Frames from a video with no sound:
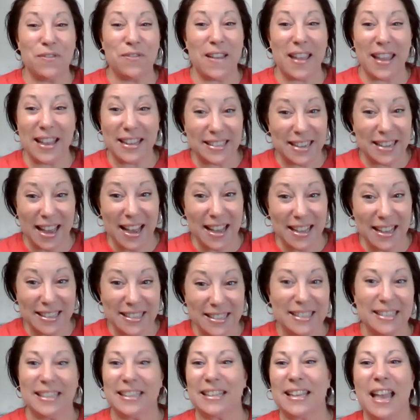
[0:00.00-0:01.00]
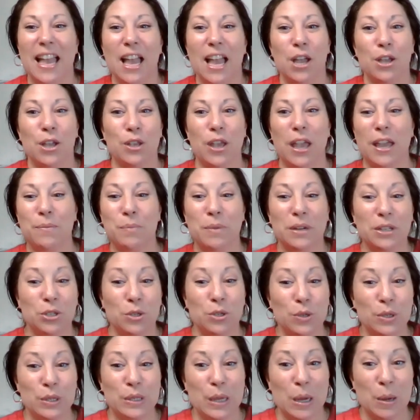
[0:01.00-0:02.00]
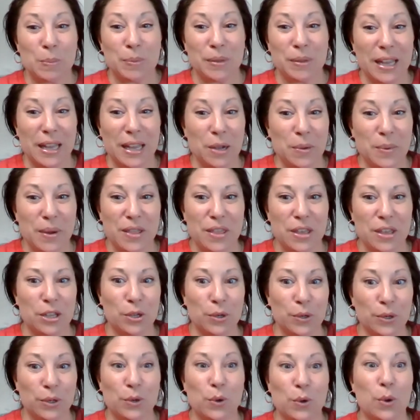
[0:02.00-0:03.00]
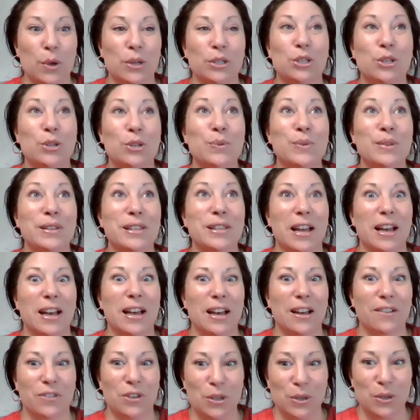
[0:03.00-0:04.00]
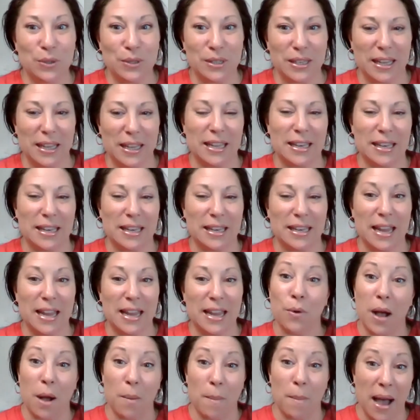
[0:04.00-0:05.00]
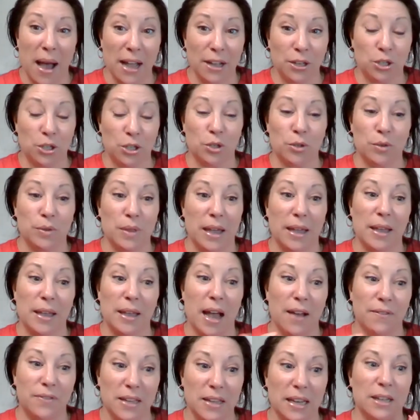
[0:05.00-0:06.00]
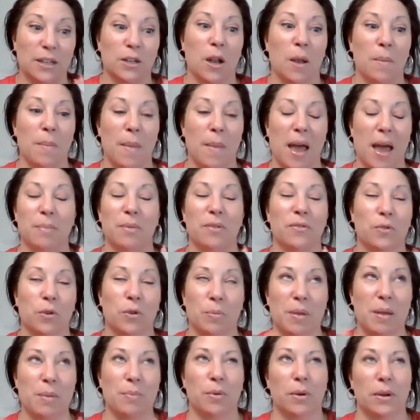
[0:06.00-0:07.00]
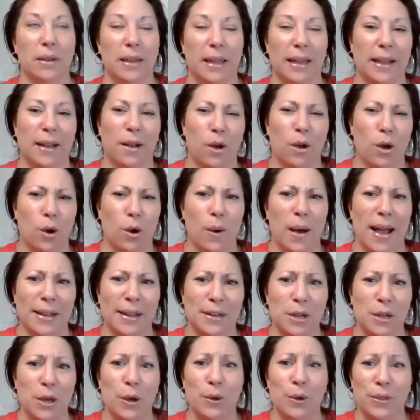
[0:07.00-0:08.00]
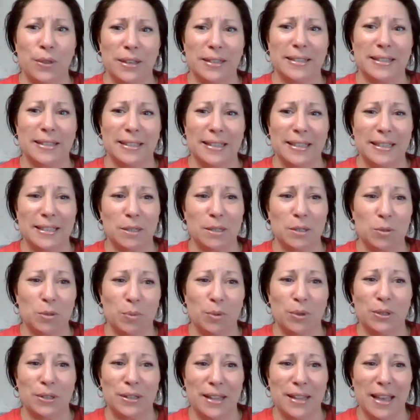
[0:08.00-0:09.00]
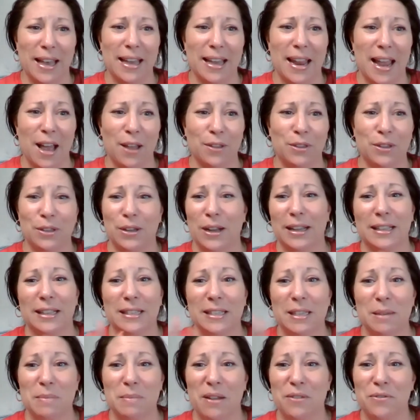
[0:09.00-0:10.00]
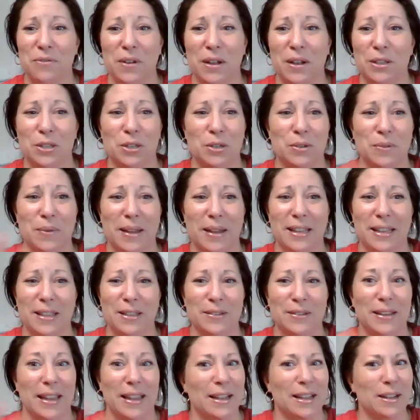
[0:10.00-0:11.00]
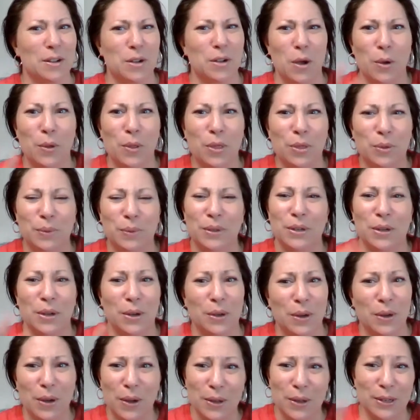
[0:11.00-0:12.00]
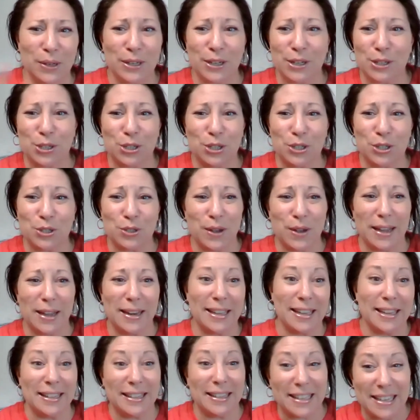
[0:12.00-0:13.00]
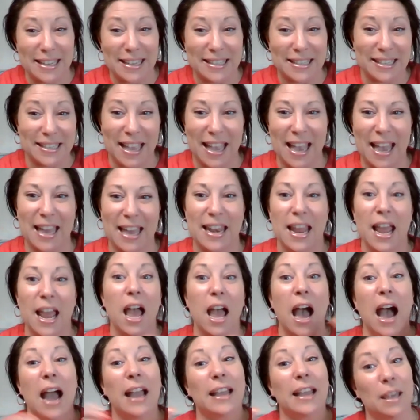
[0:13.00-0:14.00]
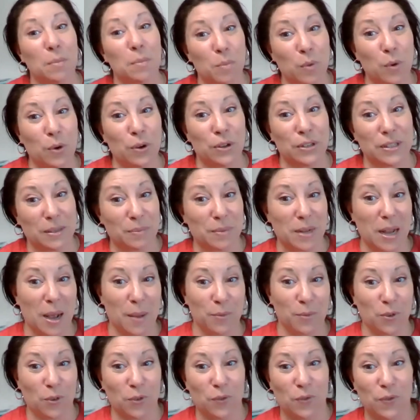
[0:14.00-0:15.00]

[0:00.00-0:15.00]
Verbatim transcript: fantastic. And once you start playing with it, you're going to love using it. Now, I'll mind you, like I've done it on mine before. People are like, oh, I know that's Lisa's putting that out there. I can see my friends already. They're like going through it, going, oh, look at she's trying to get leads again. I get more sometimes from